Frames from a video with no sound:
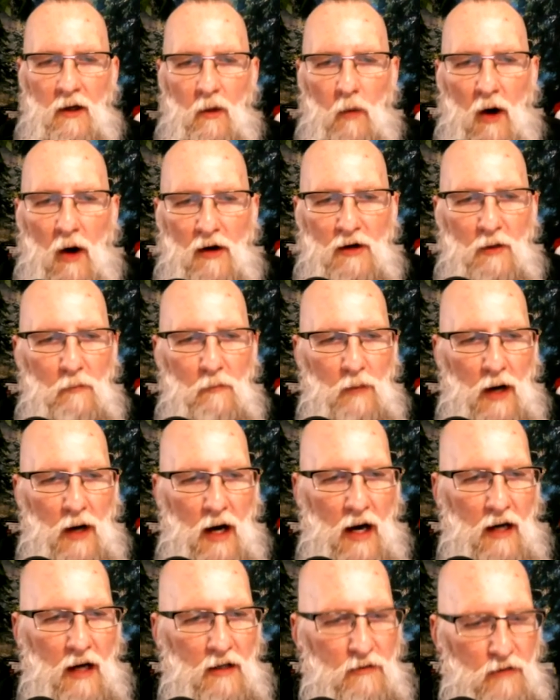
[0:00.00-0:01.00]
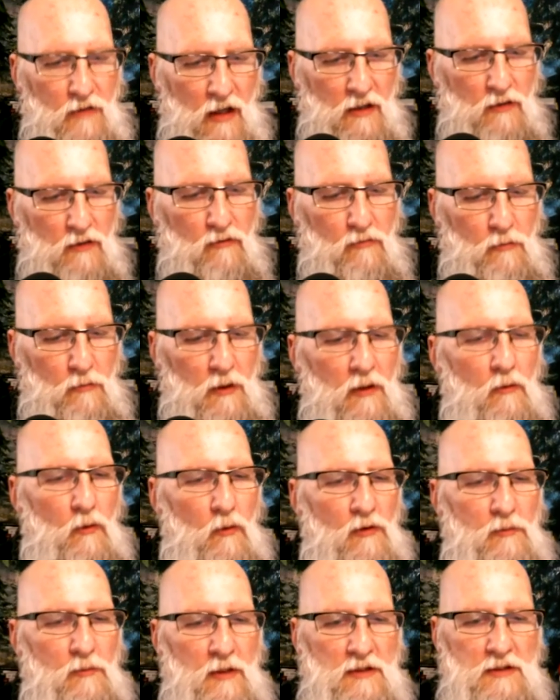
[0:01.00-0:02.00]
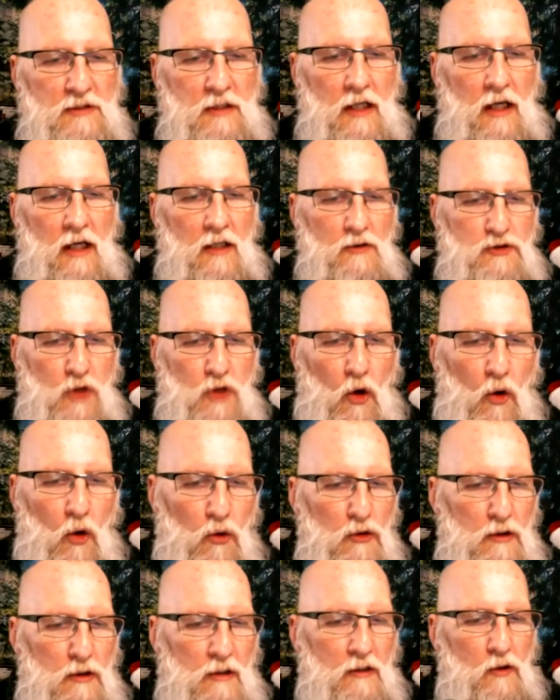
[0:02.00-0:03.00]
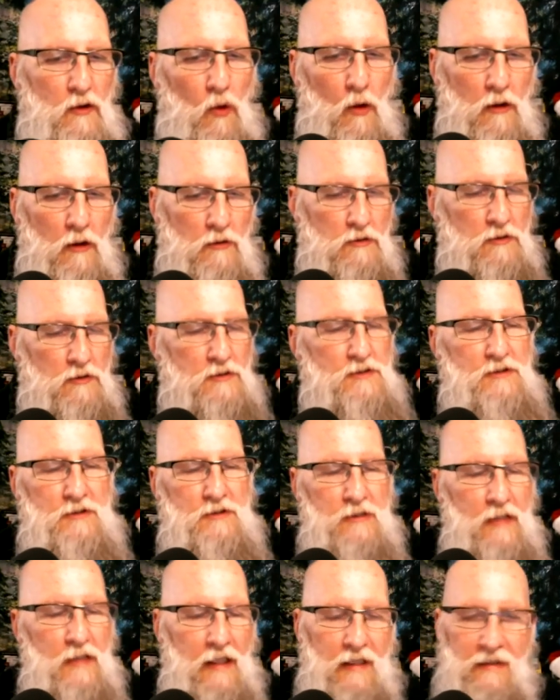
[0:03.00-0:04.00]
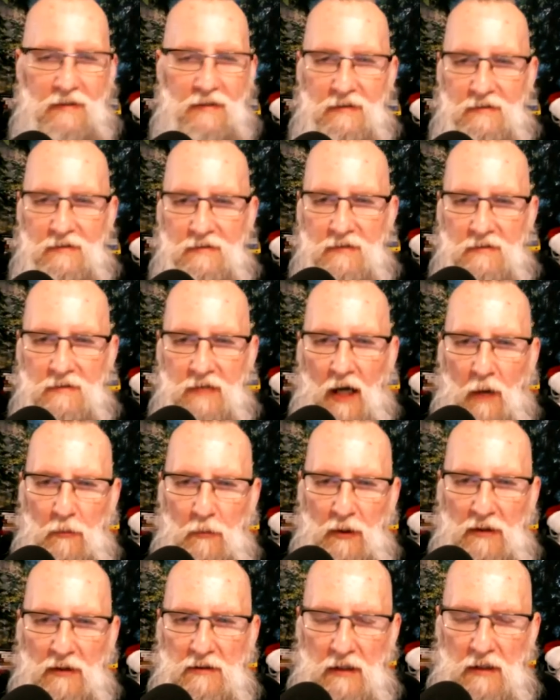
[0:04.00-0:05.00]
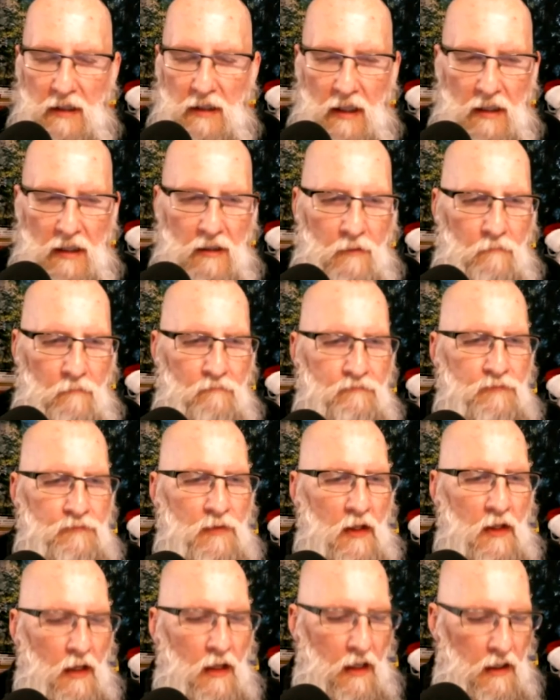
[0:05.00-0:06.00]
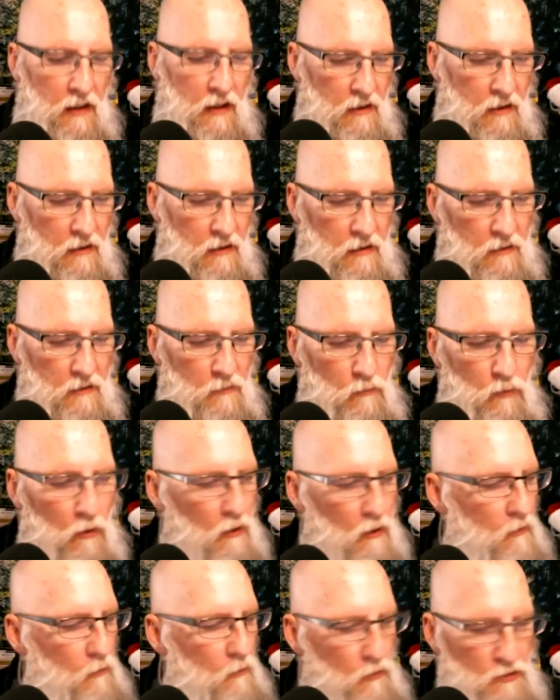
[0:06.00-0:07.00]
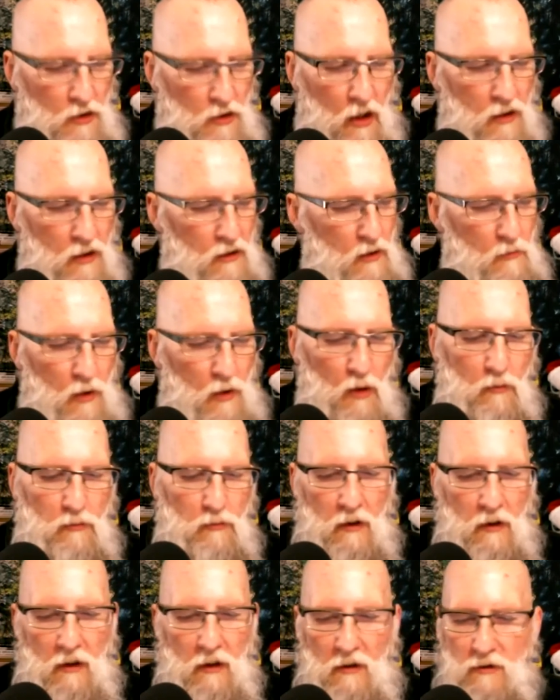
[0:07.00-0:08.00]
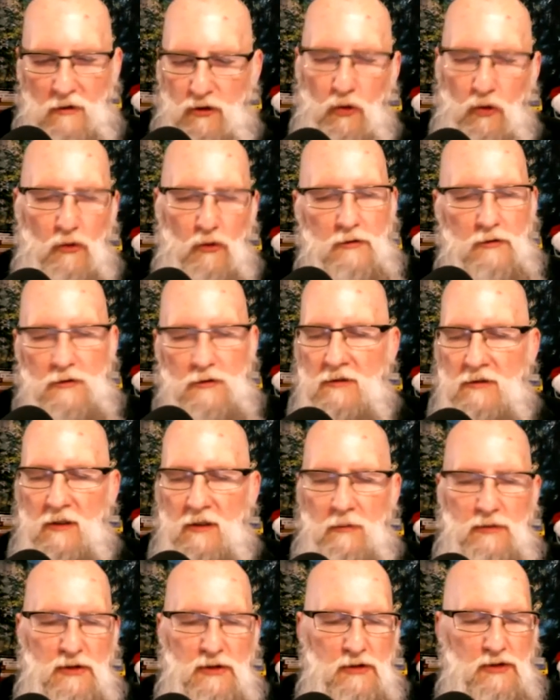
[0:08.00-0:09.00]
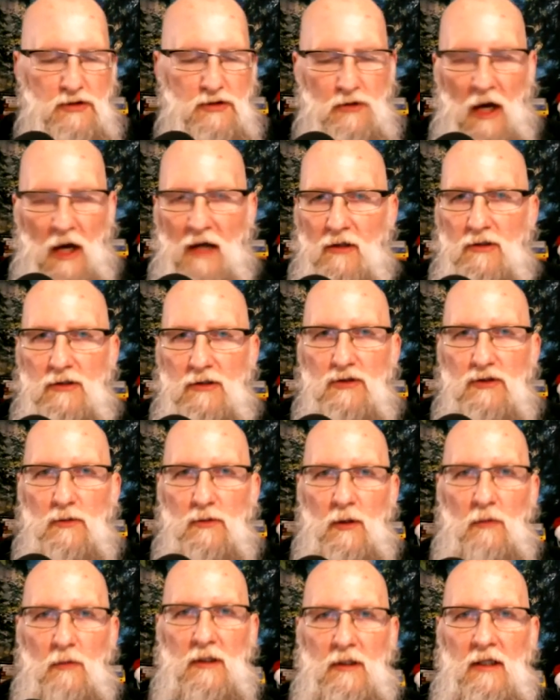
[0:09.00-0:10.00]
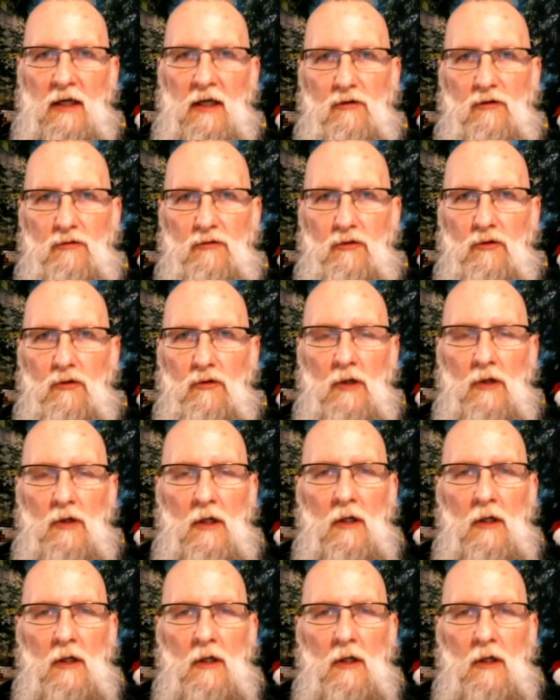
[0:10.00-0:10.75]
Welcome back. Thank you for being with me today. Totally going to slay it is the topic today. And we're talking about tools and tips and strategies to be able to get through,